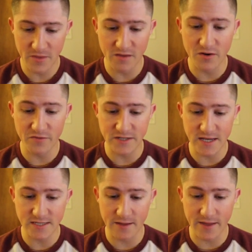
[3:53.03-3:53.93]
even if he
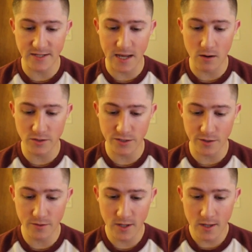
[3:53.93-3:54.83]
takes down that tower.
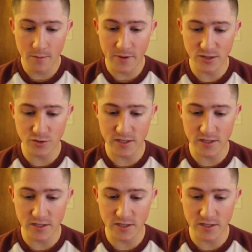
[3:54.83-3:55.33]
So, but as